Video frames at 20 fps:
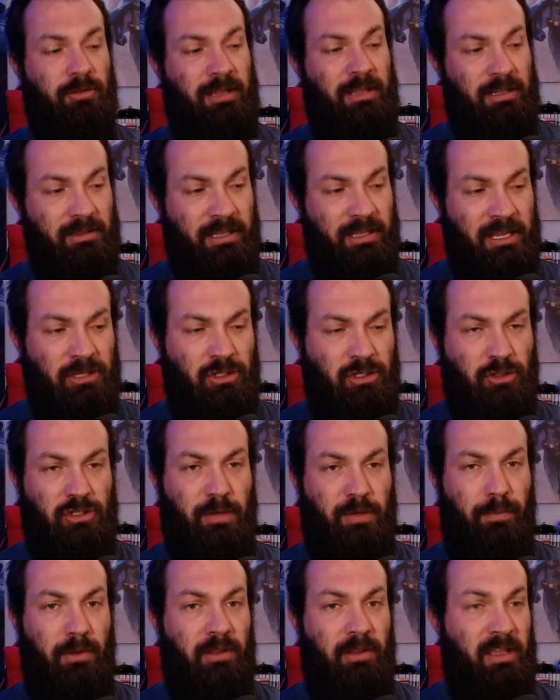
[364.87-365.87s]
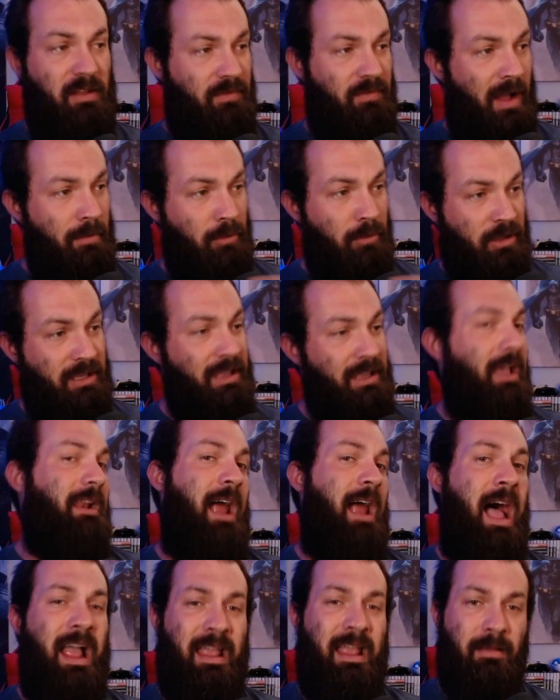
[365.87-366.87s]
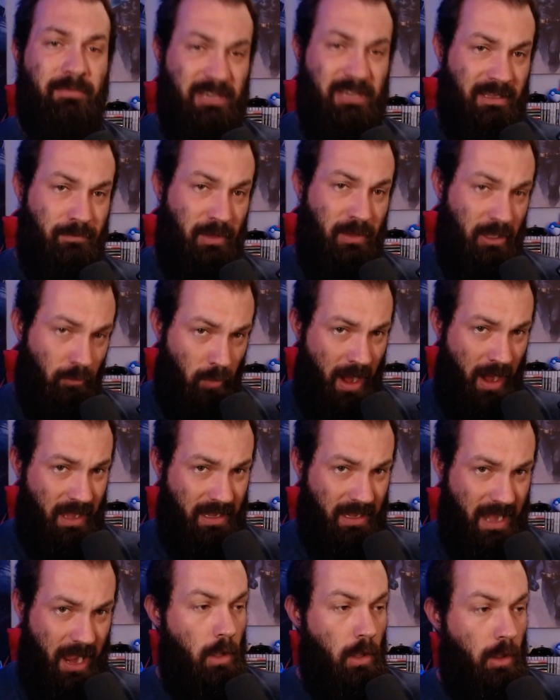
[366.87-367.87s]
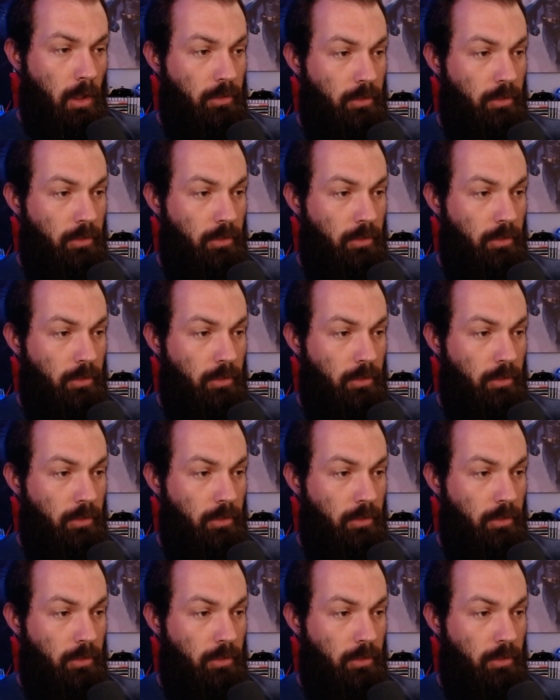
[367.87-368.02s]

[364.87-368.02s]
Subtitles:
lead you to believe. I'm looking at IMDb right now.